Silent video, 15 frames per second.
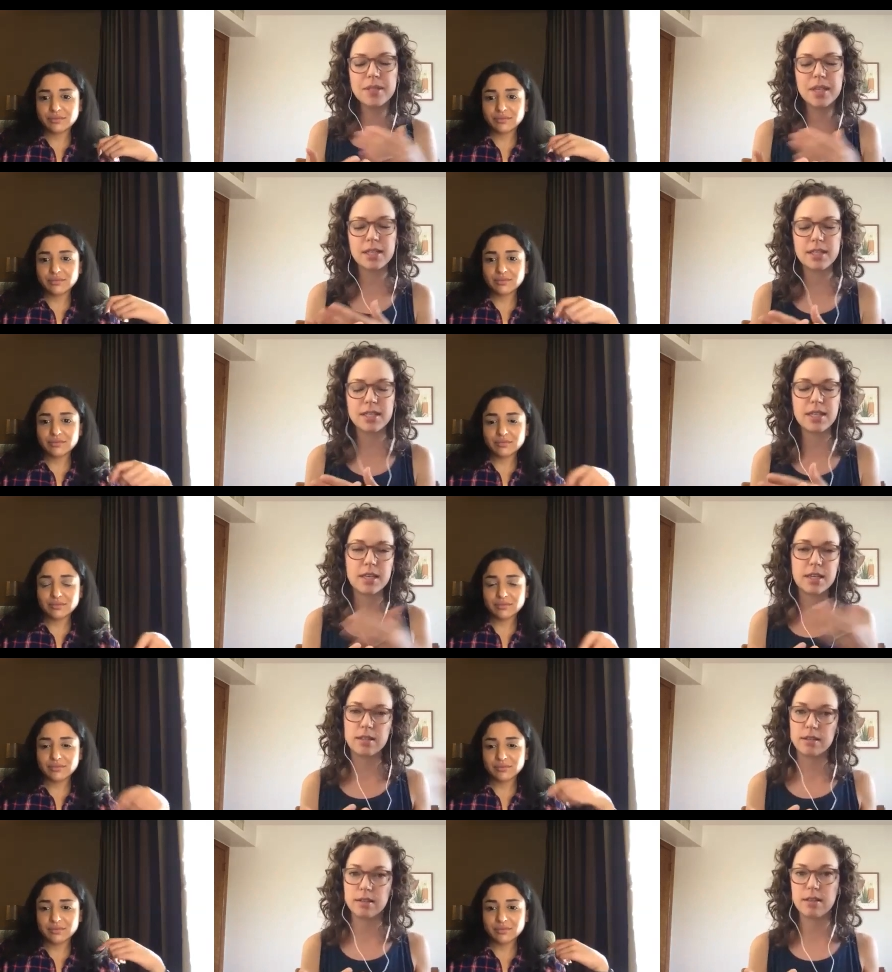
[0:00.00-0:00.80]
Speaker 1: i see a
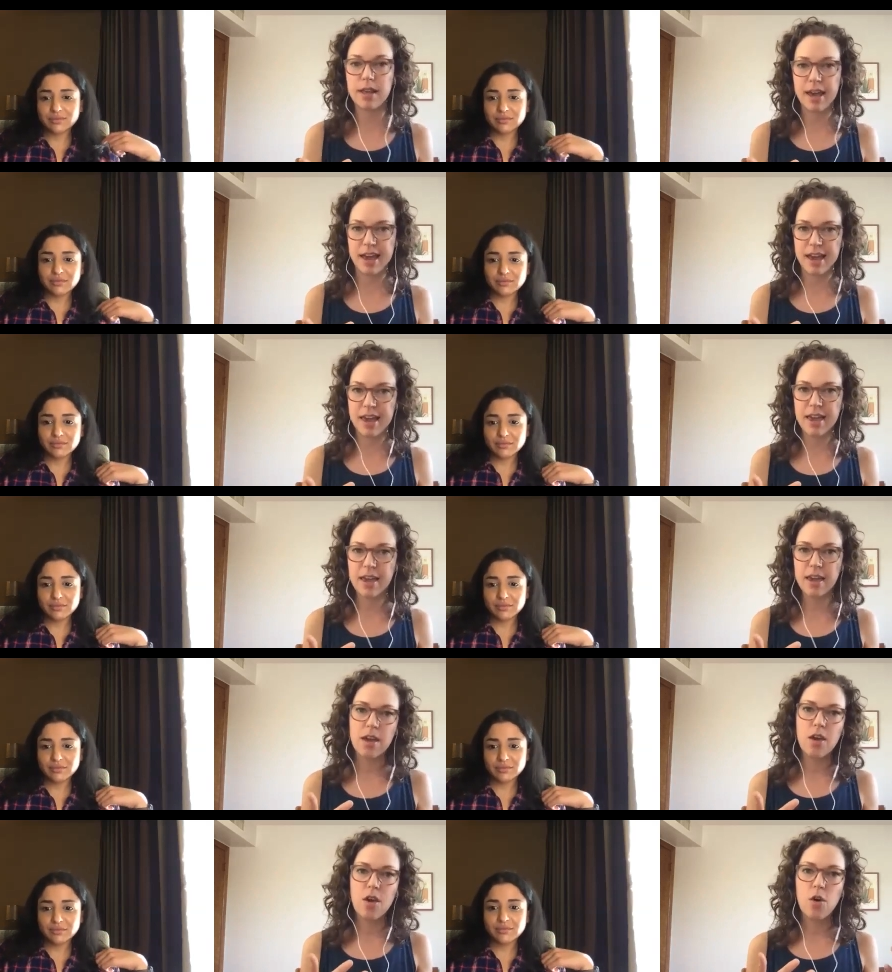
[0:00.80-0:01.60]

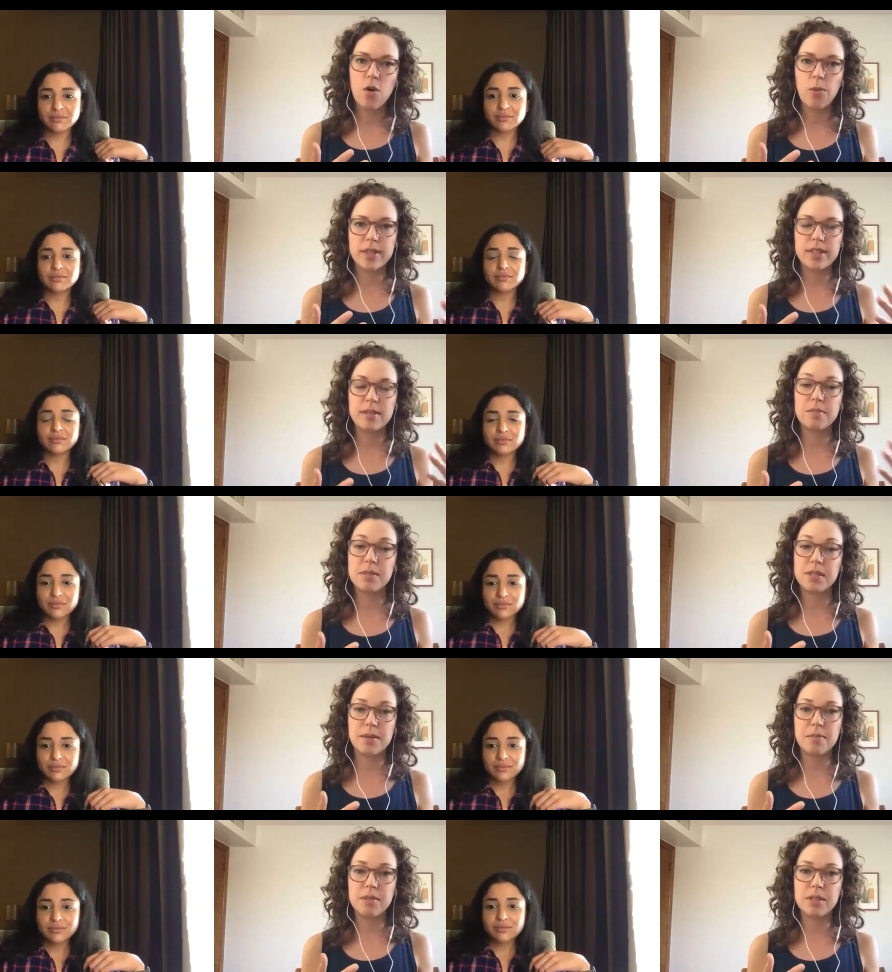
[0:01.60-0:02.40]
delay with some
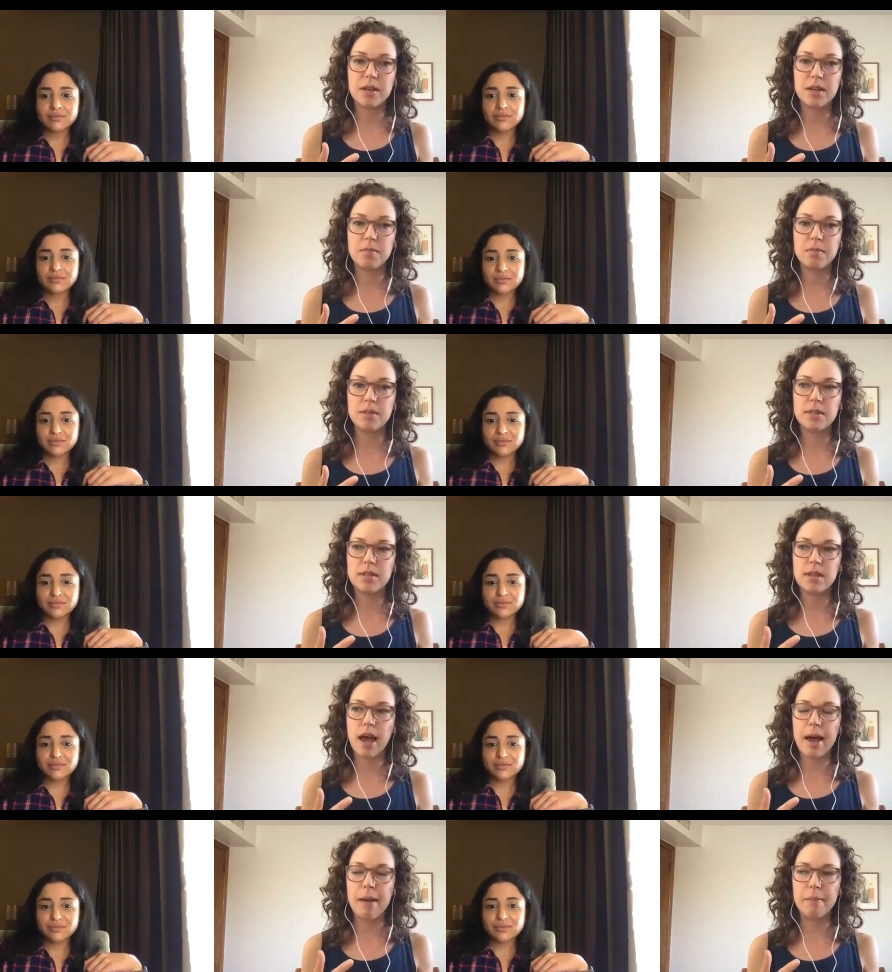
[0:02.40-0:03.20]
symptoms
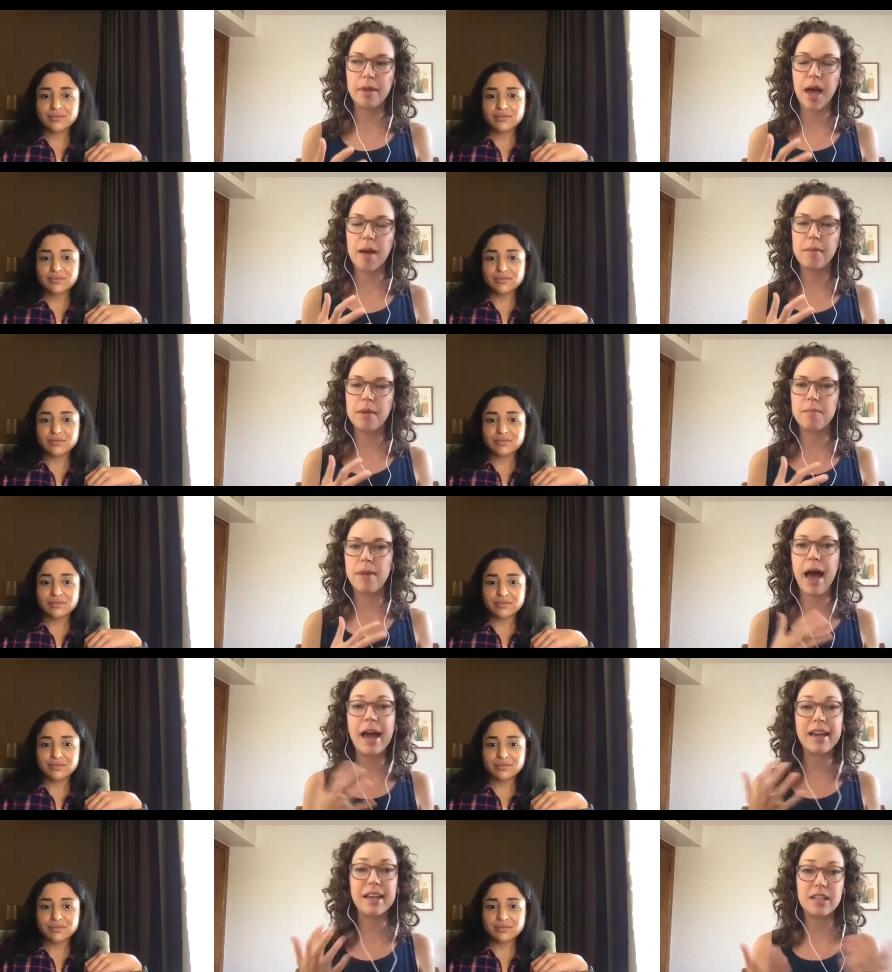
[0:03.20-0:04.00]
um, coming
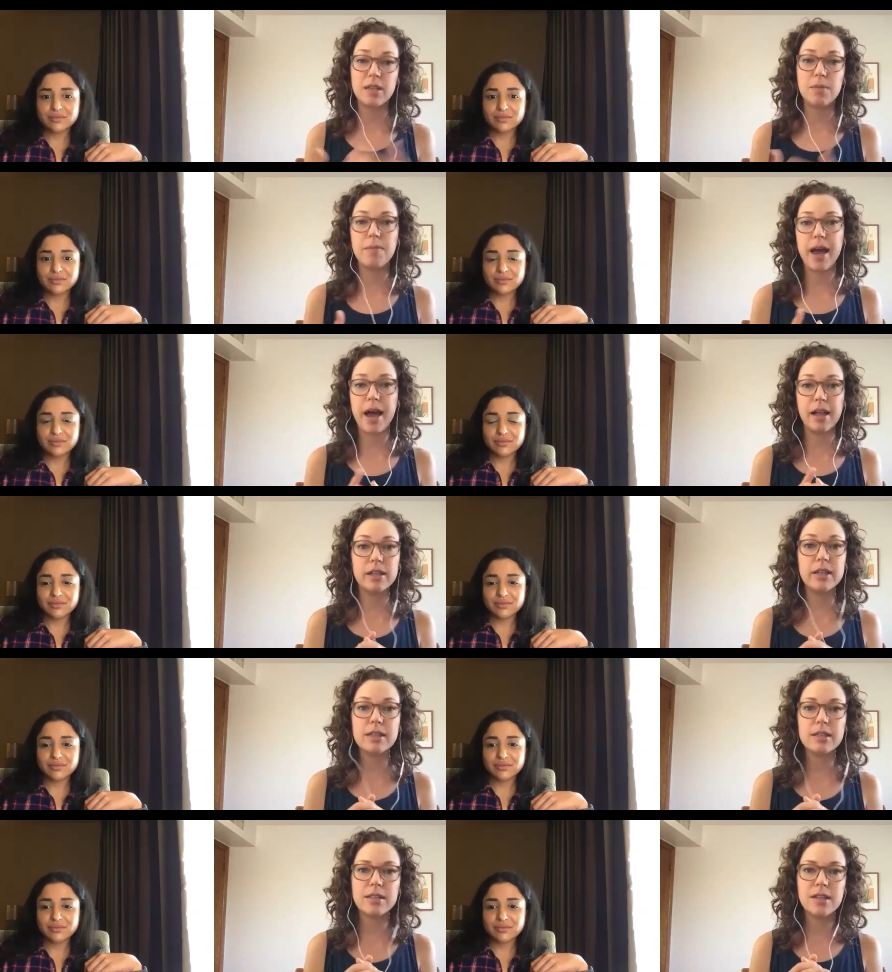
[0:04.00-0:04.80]
back into
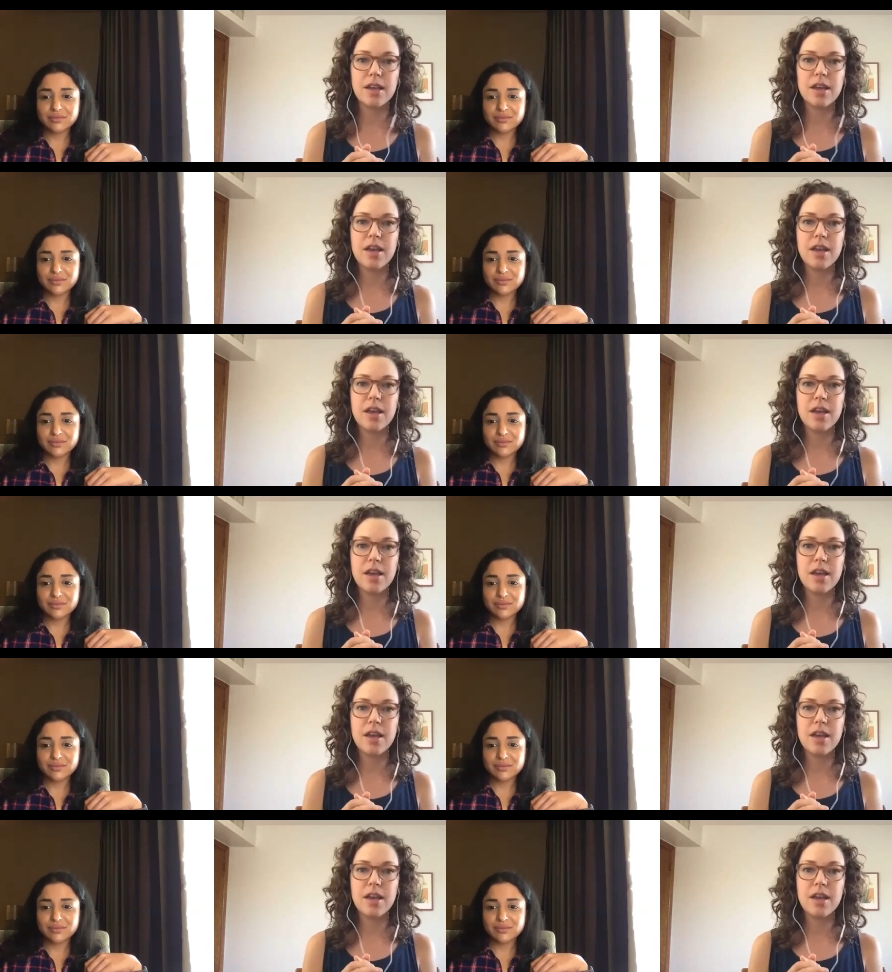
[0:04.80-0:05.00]
balance